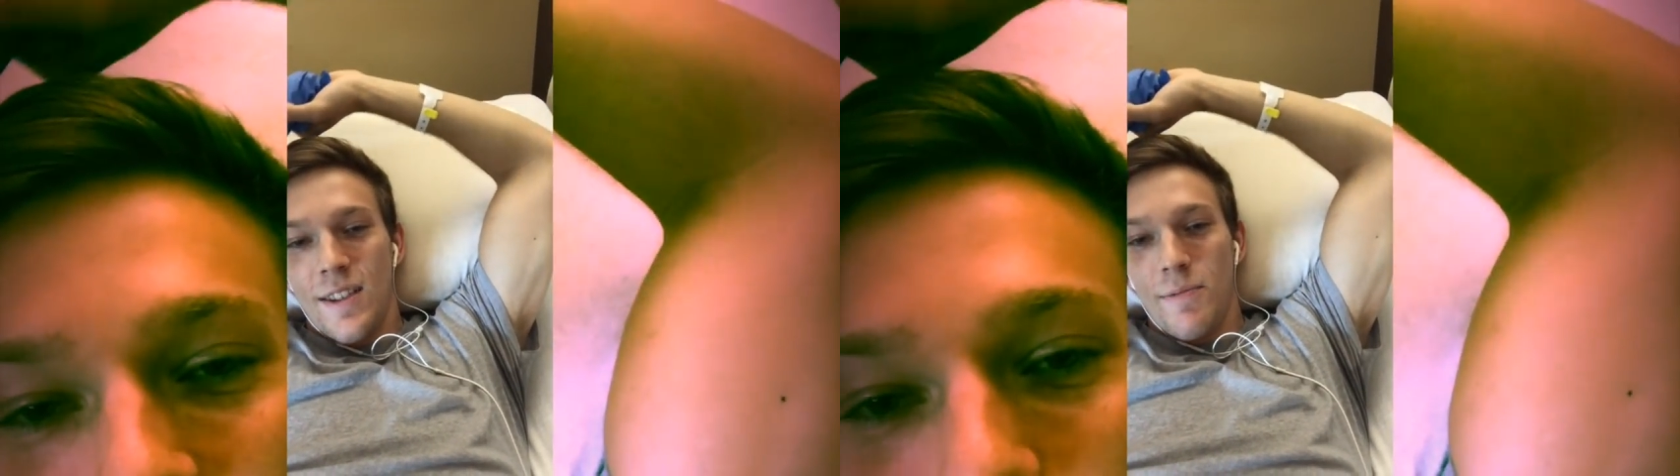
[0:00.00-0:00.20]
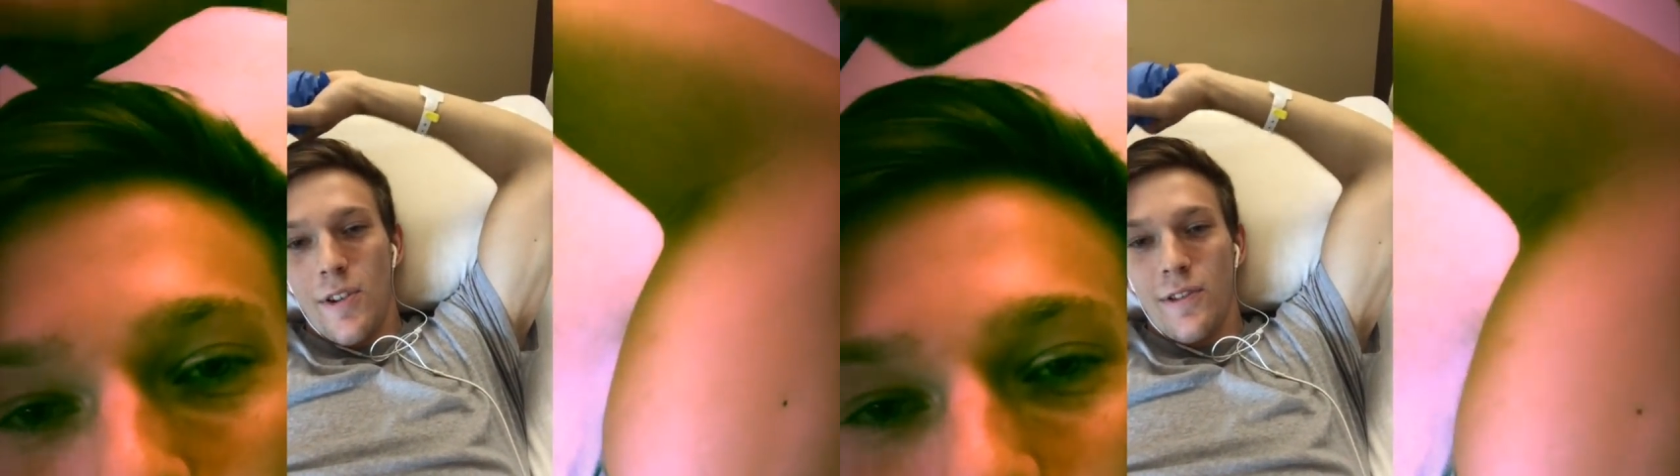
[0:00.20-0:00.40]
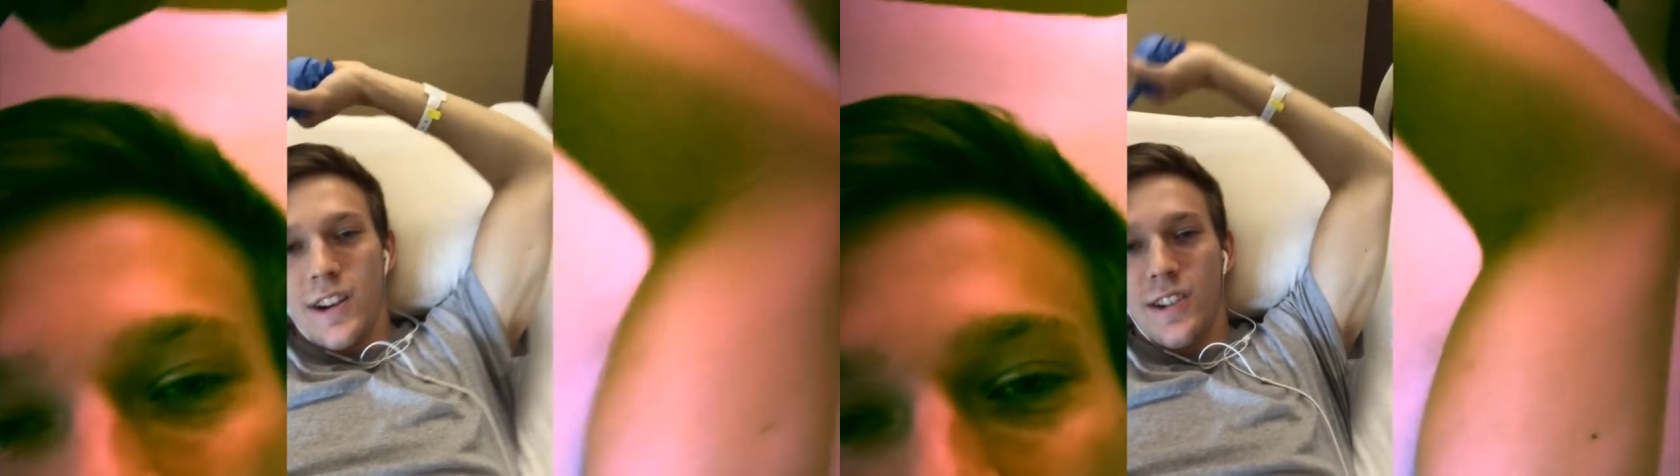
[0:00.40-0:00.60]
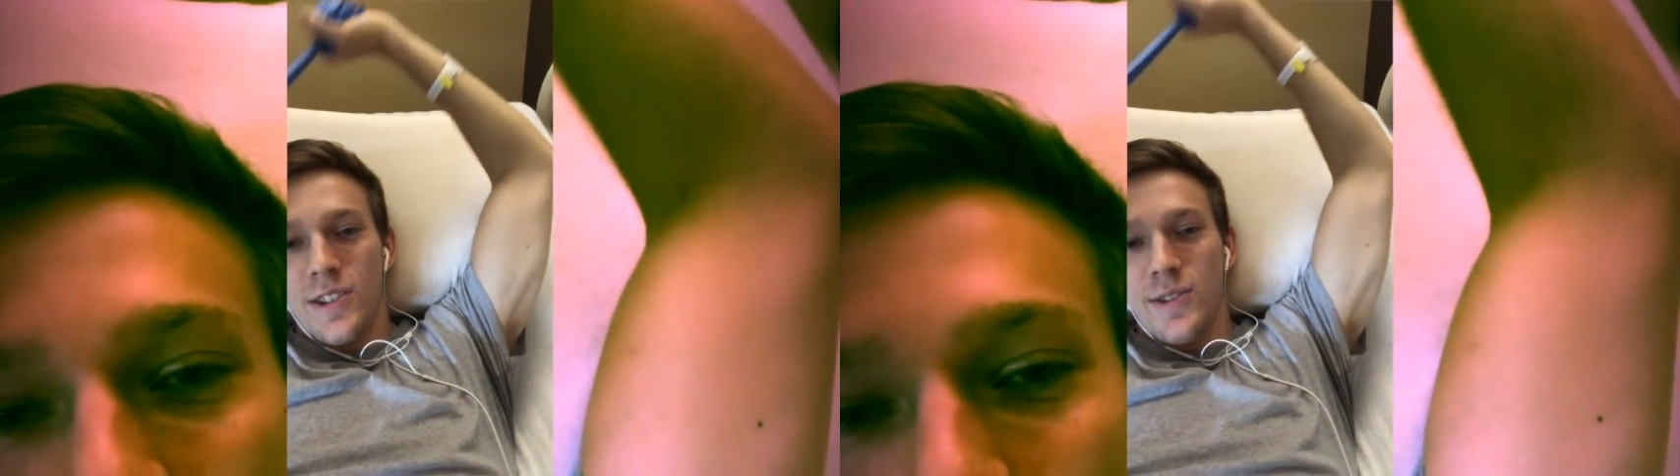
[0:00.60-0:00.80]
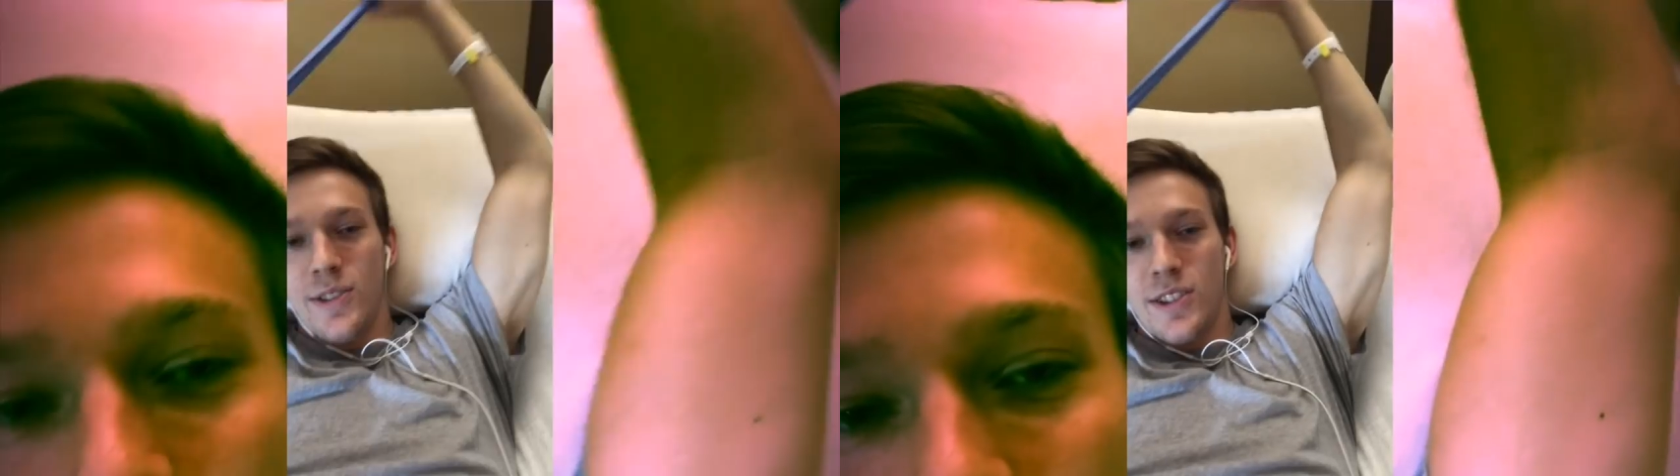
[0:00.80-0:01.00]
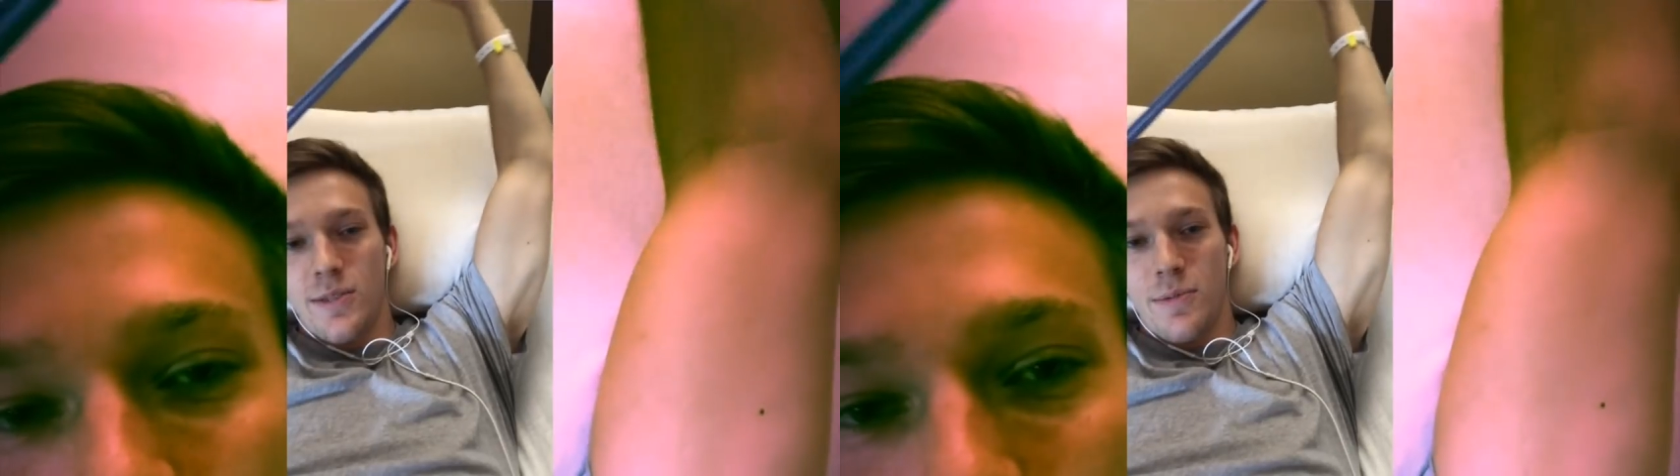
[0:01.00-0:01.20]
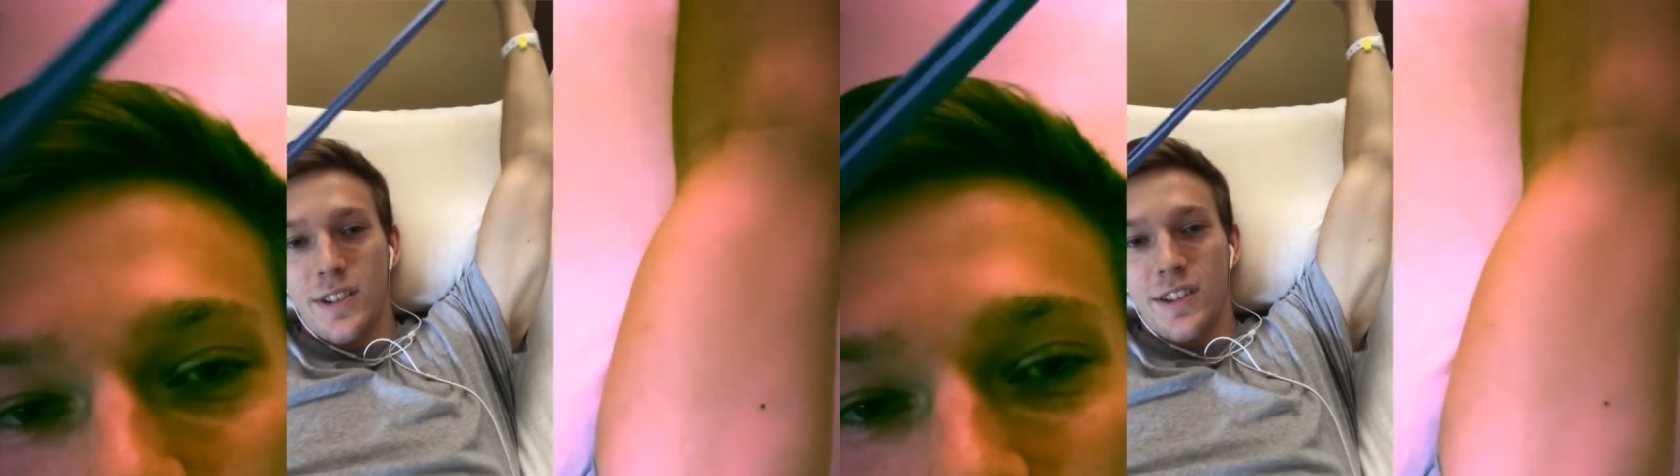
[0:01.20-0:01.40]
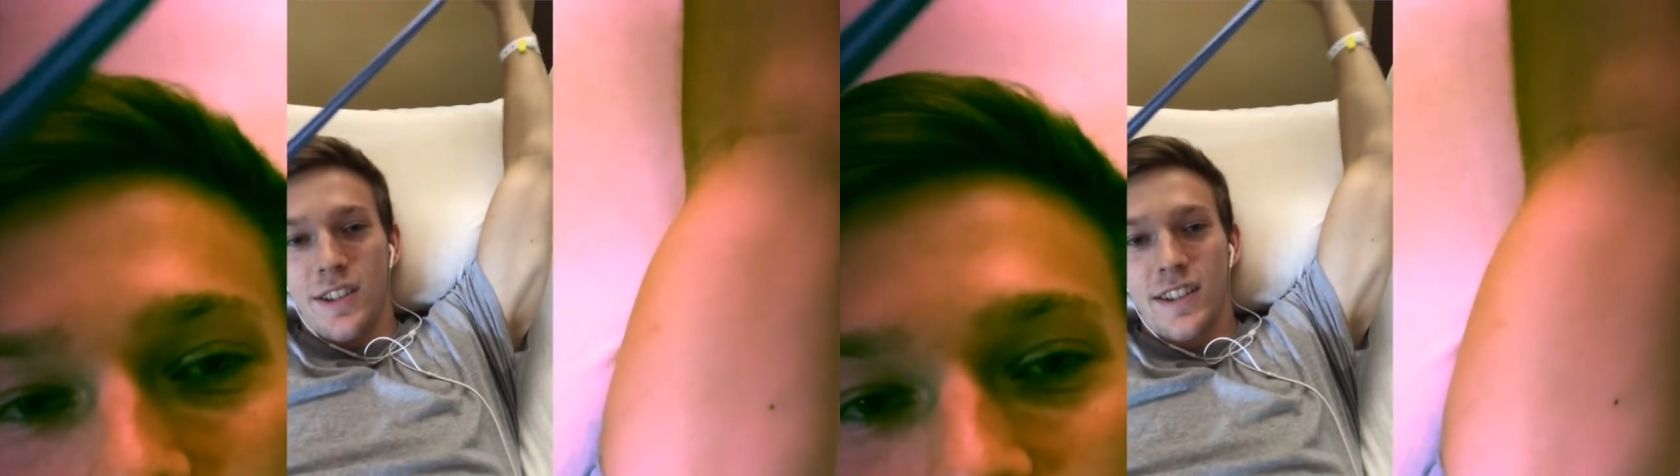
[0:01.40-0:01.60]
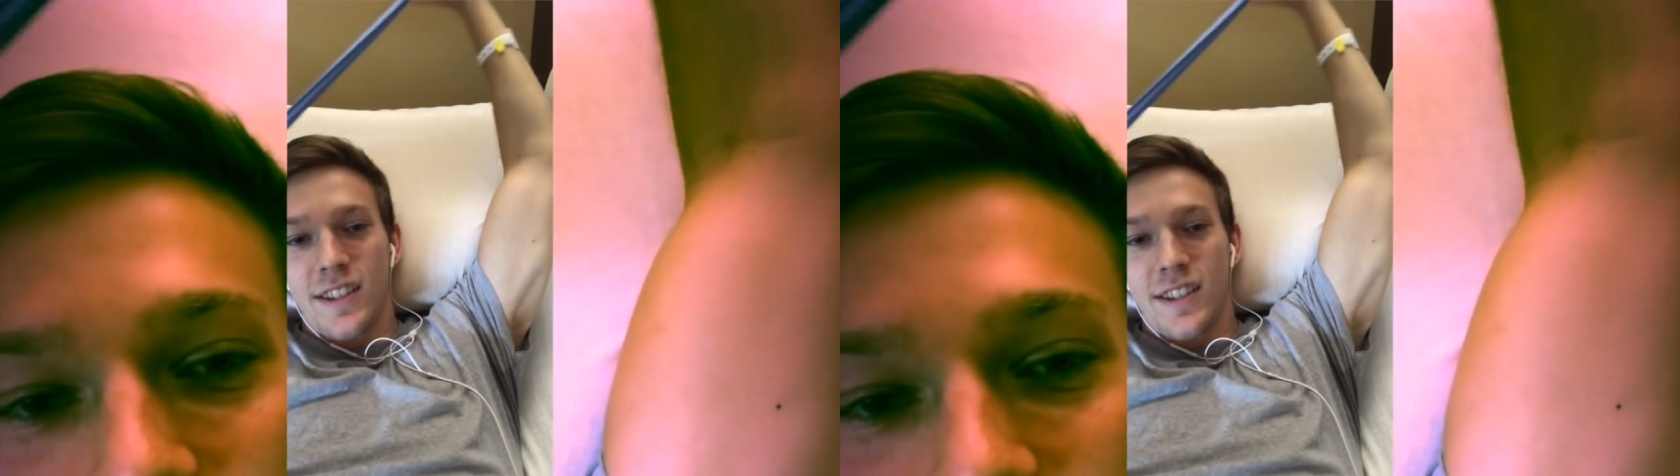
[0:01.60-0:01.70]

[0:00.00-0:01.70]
I'm over here doing some